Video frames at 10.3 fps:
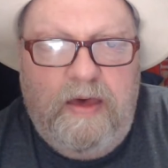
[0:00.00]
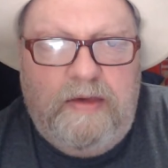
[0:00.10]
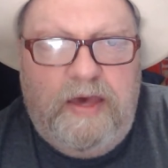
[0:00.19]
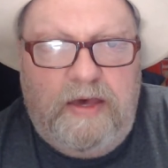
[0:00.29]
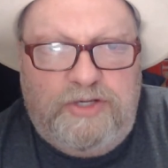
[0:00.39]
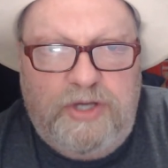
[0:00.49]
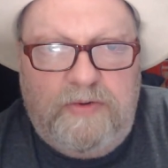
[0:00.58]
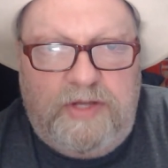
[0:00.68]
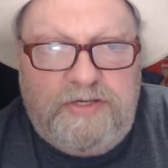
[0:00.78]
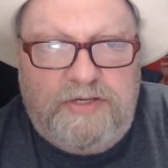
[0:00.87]
Yeah,
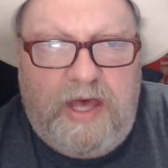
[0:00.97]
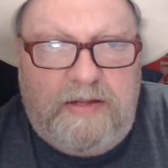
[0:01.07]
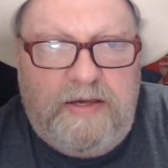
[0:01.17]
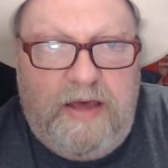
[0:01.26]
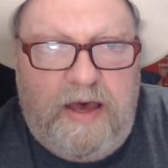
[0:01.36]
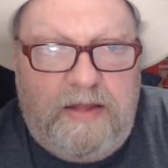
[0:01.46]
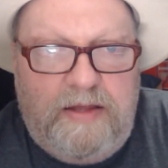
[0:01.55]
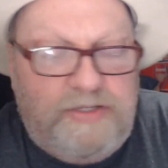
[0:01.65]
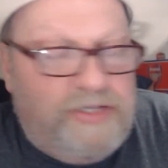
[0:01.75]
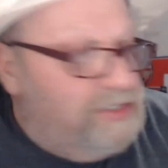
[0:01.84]
John, exactly that.
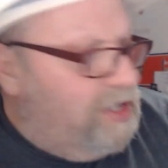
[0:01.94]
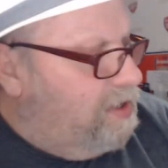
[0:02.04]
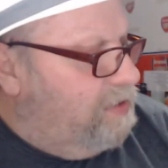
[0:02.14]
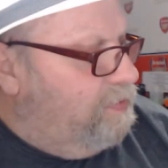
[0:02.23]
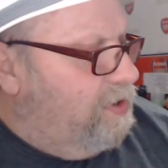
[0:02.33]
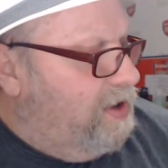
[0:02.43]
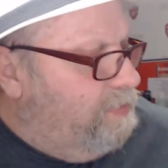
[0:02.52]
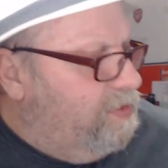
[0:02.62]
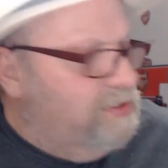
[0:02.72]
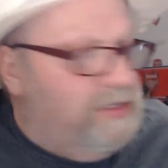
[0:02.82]
That's exactly what
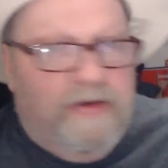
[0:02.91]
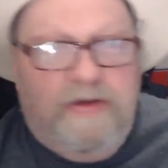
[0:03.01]
happened